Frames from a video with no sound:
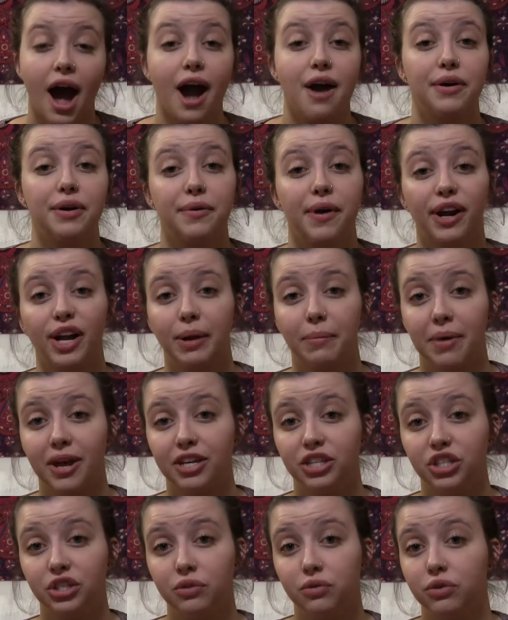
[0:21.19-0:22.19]
I would
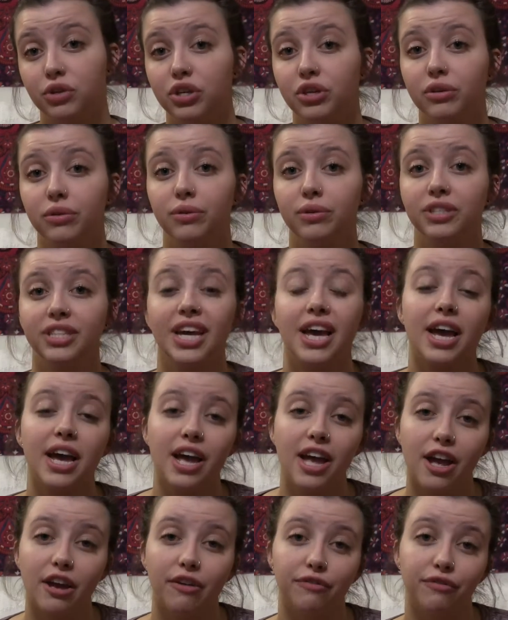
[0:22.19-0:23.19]
recommend you use
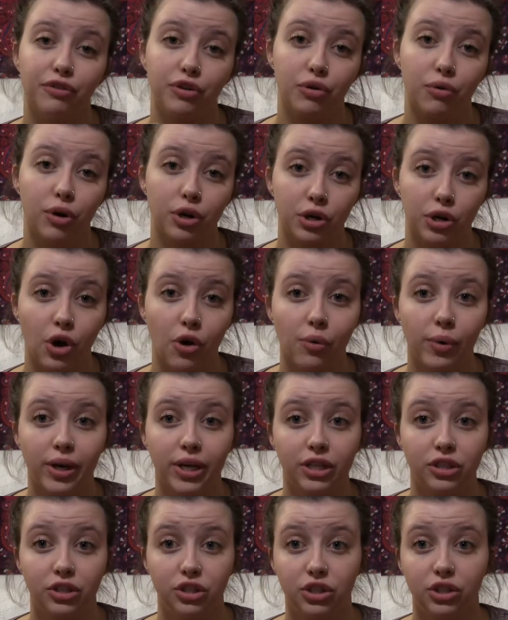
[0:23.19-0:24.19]
if you are
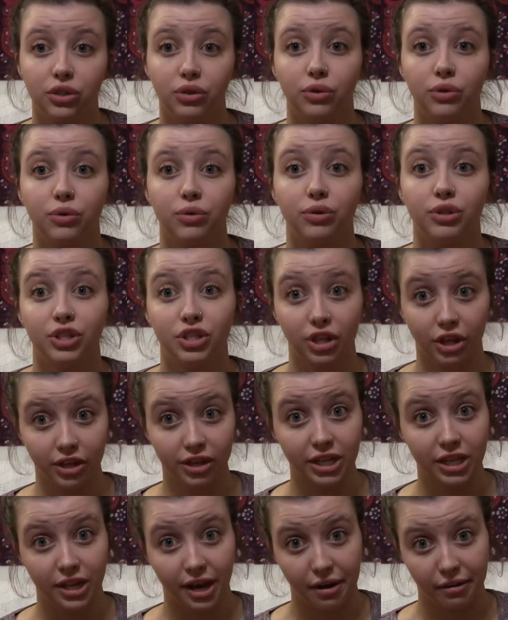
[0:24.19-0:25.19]
going to
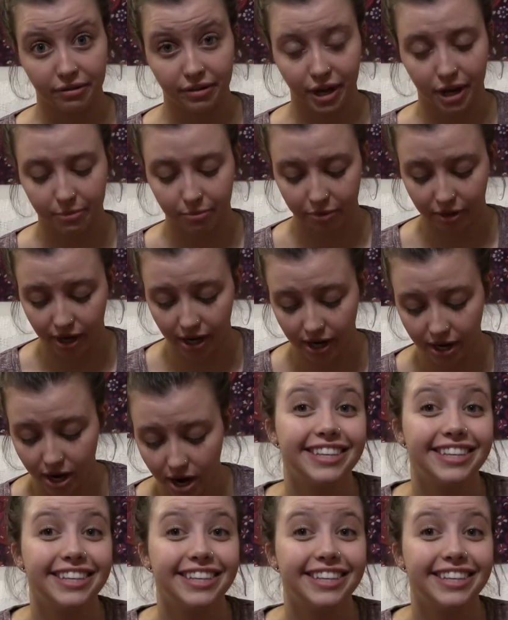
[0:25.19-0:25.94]
start cloth diapering.